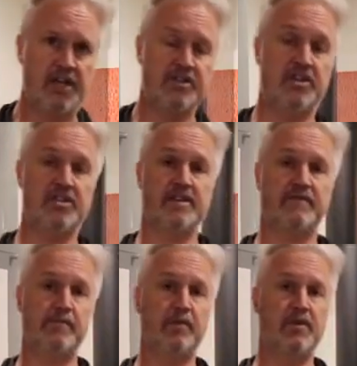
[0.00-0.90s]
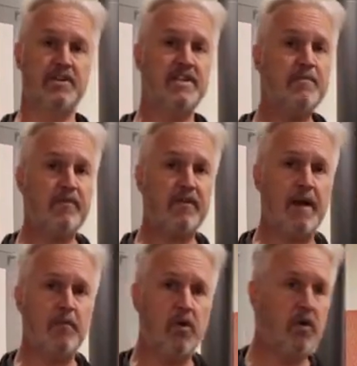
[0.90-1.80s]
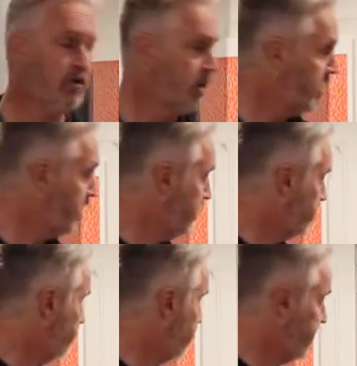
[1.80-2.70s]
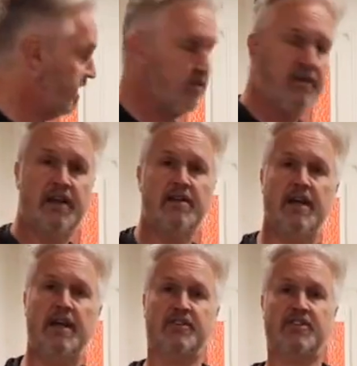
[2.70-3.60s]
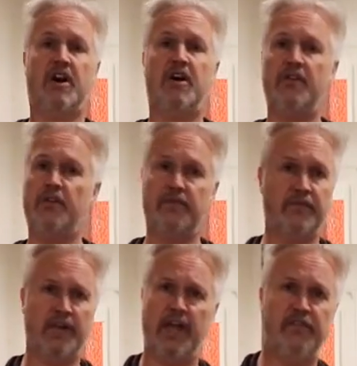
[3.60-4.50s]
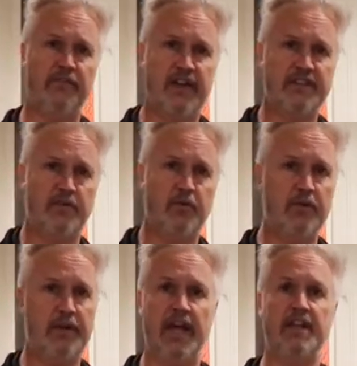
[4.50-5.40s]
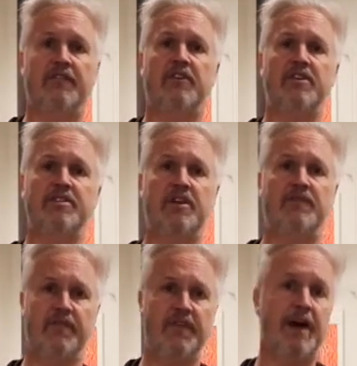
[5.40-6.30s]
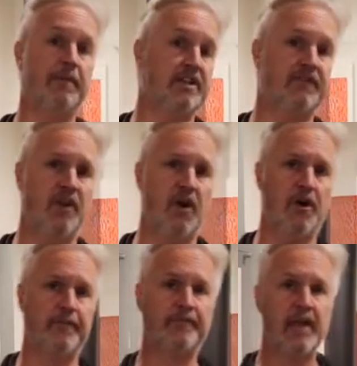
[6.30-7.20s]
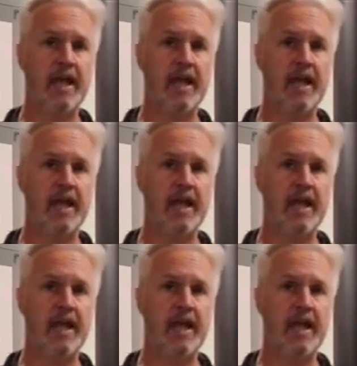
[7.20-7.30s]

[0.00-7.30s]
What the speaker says: So you just have to build a timber frame wall, put the heater in, tile or clad the face of the wall, and you've got yourself a fireplace for your home.